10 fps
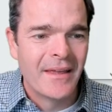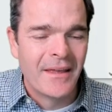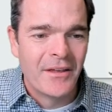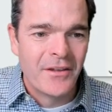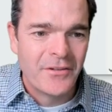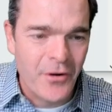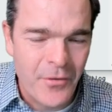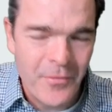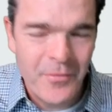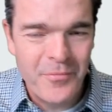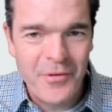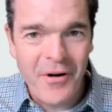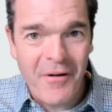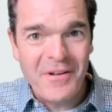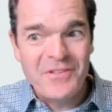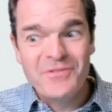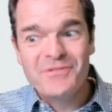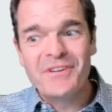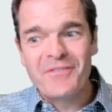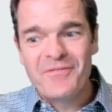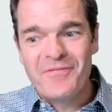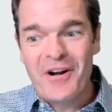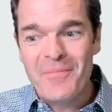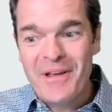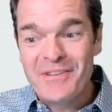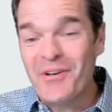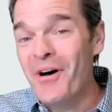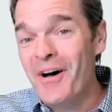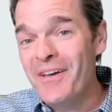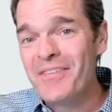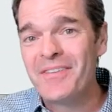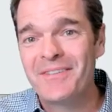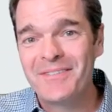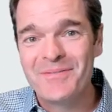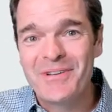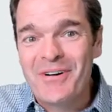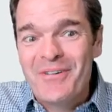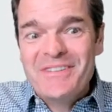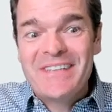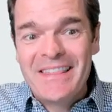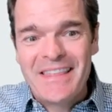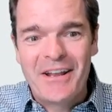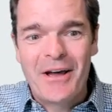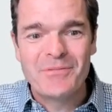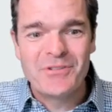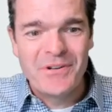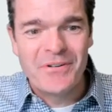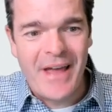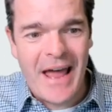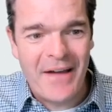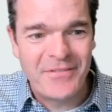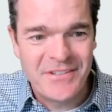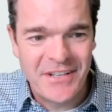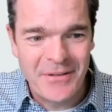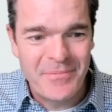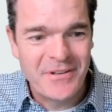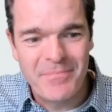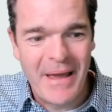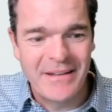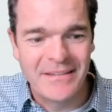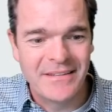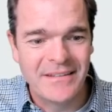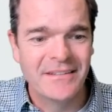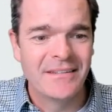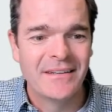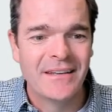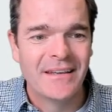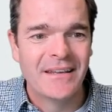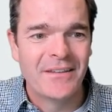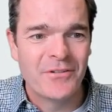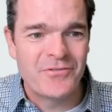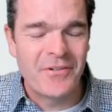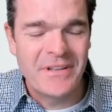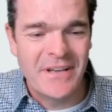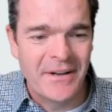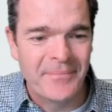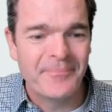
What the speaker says: So we're already using Firebase auth. We'd already set that up, so we don't have to set up the dependencies. Those are already done.